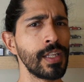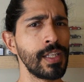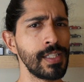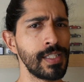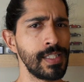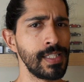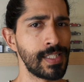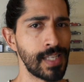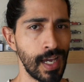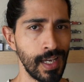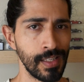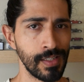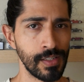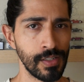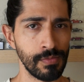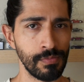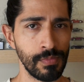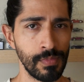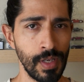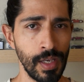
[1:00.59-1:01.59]
these
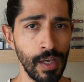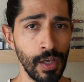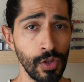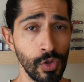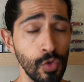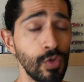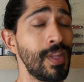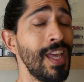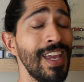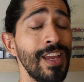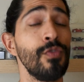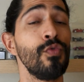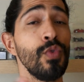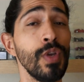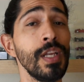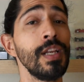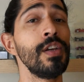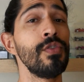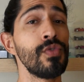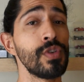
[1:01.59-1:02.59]
designs? Do they
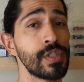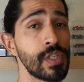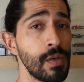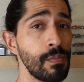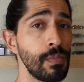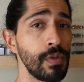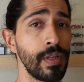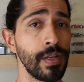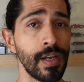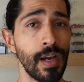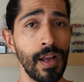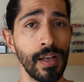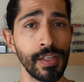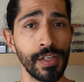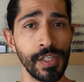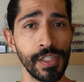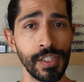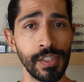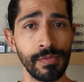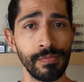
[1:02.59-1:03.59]
really resemble the
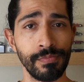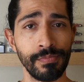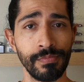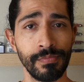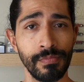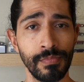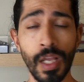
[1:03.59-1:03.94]
characters?